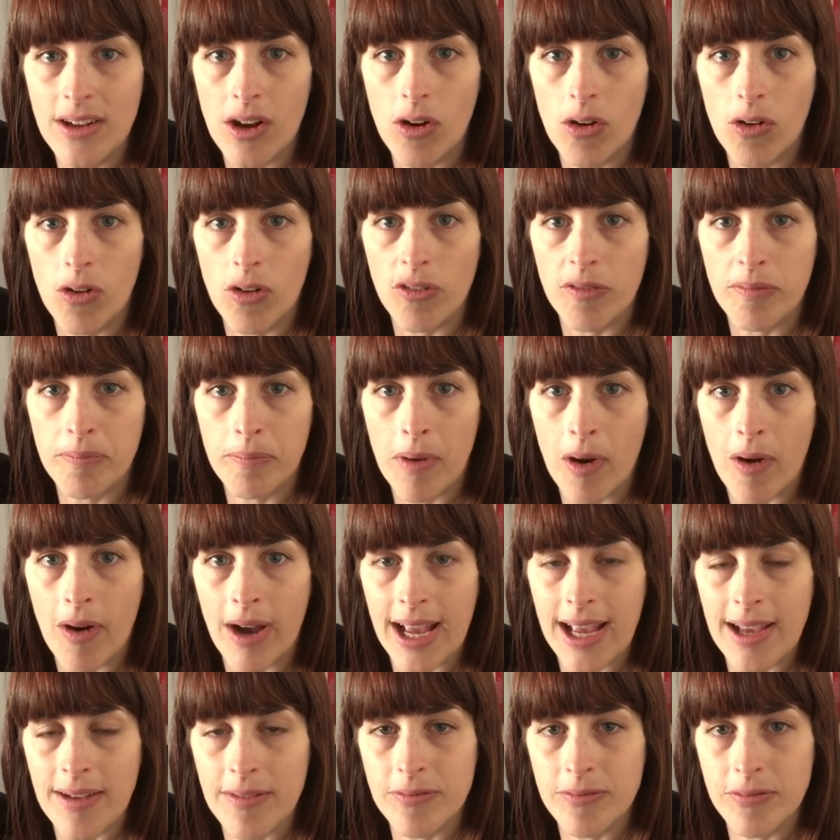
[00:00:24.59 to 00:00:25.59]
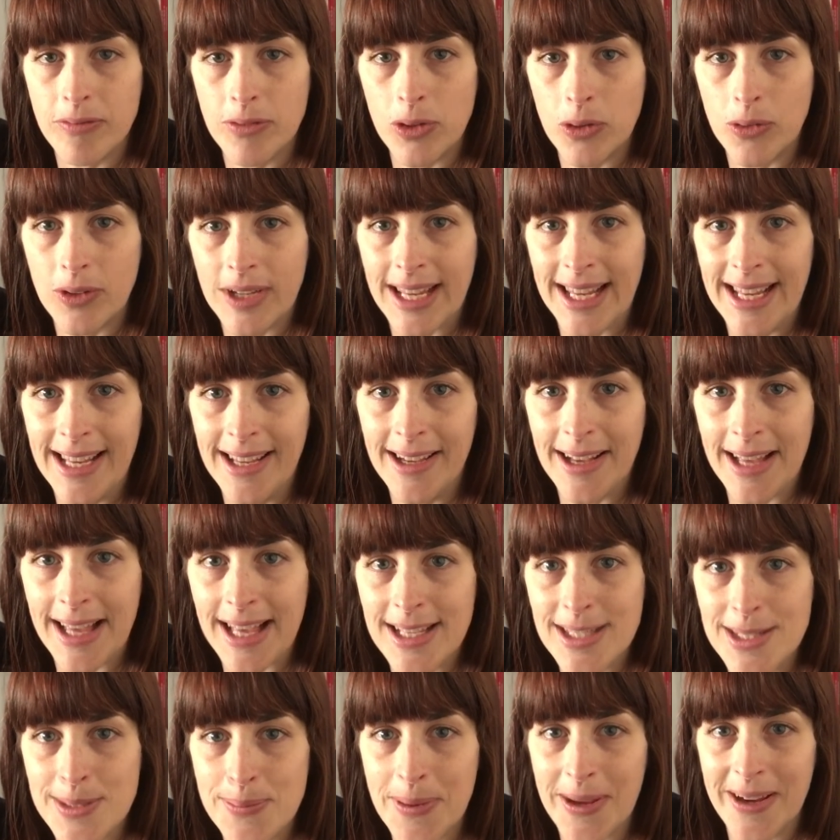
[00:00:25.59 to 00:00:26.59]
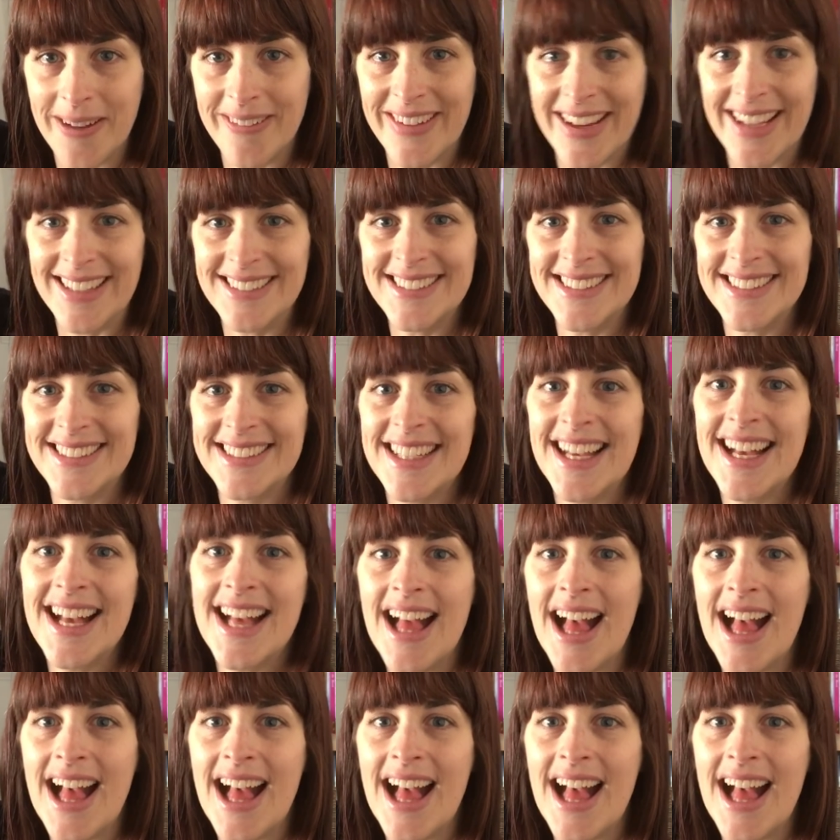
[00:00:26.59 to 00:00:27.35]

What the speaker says: of my vlogging experience.